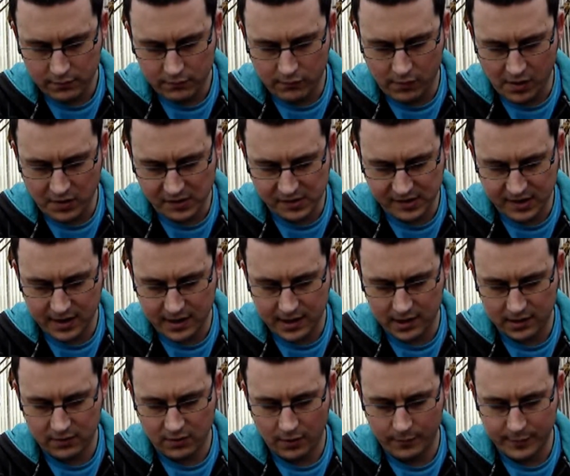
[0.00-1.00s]

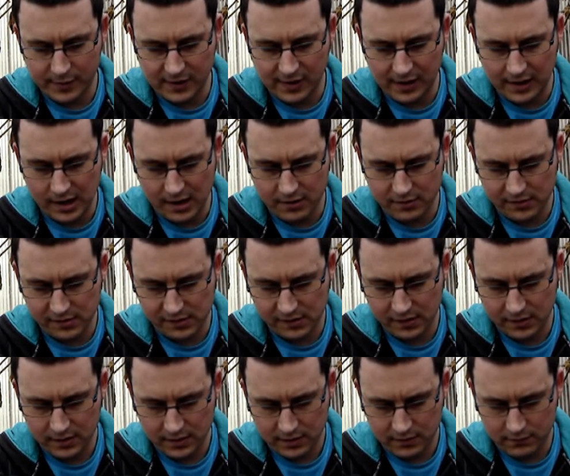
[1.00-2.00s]
roasted
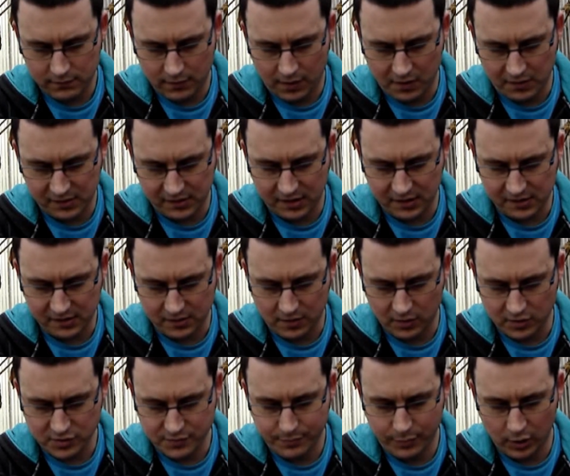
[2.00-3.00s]
tomatillos, roasted
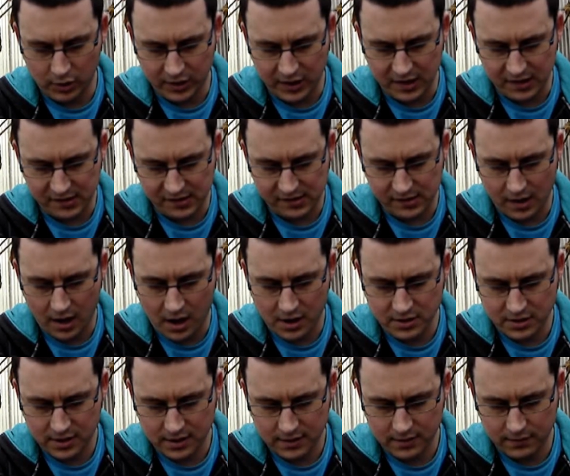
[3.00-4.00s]
Scotch bonnets,
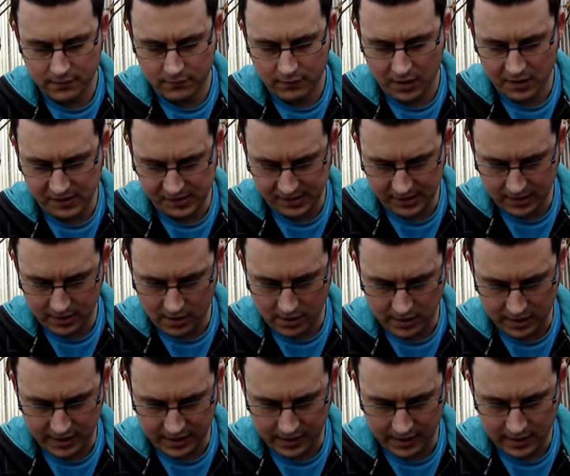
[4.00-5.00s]
onion, roasted
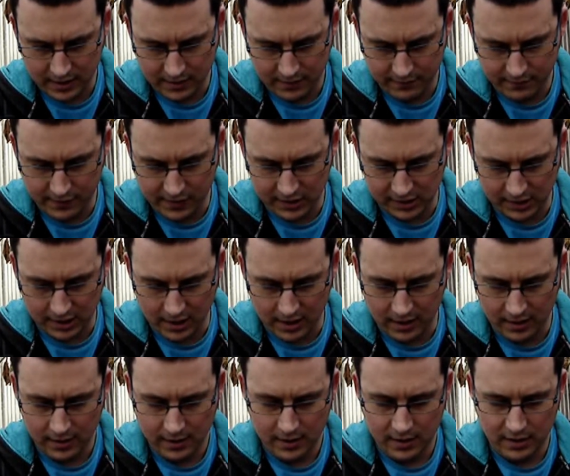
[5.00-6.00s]
garlic,
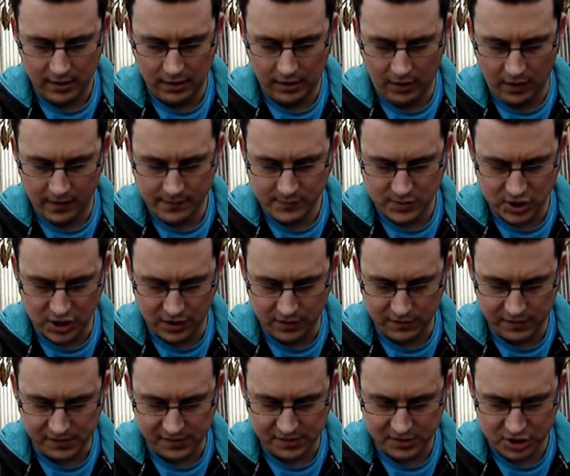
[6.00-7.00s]
vinegar, lime
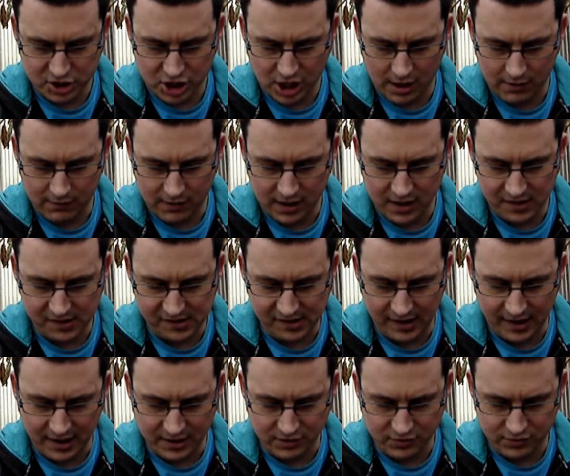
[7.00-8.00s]
juice, sherry,
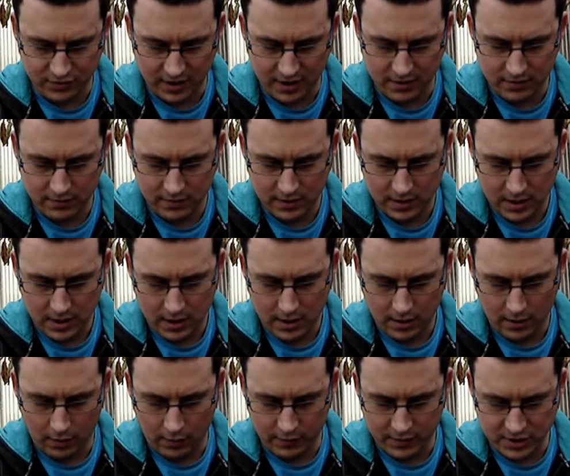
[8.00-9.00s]
cilantro,
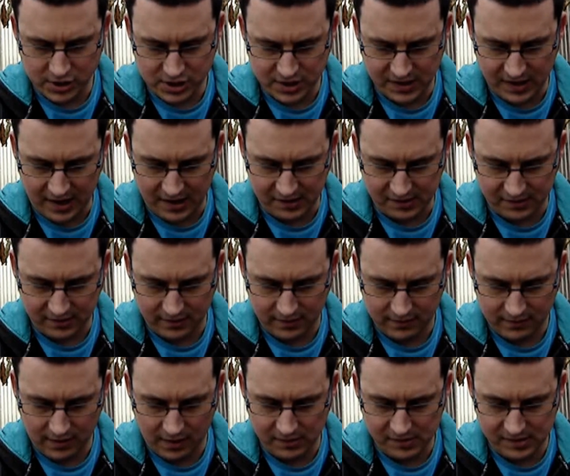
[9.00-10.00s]
orange zest,
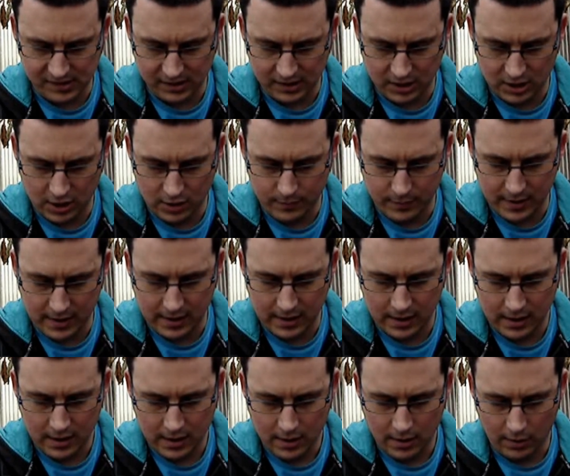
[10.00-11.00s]
toasted cumin,
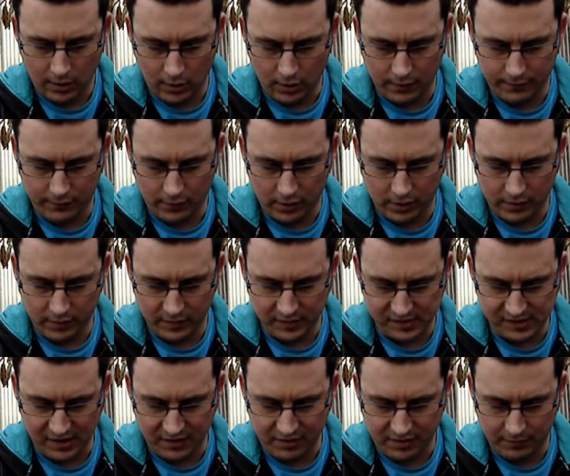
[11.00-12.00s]
olive oil
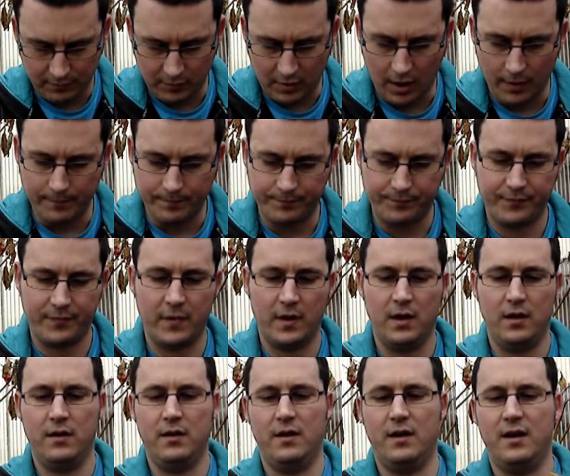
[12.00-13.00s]
and xantham gum.
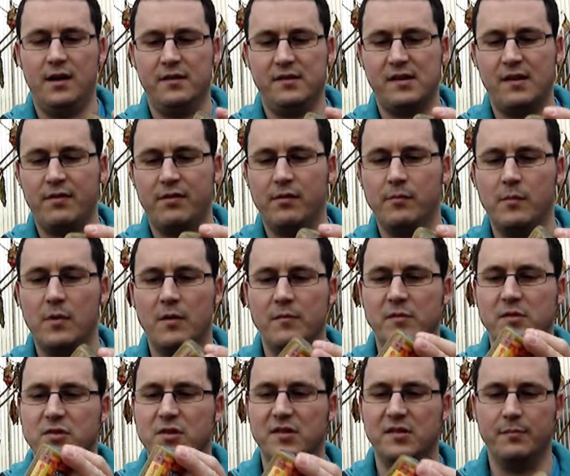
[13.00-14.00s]
Xantham
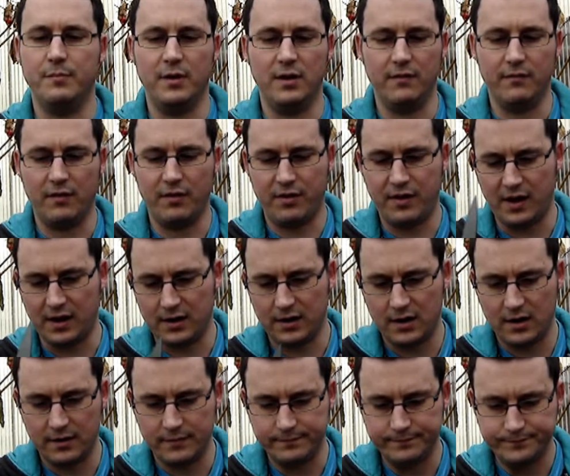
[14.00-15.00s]
gum's just a bit of a
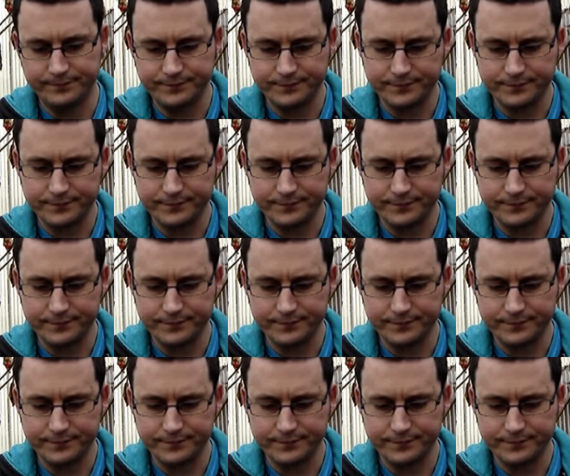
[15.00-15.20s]
thickener,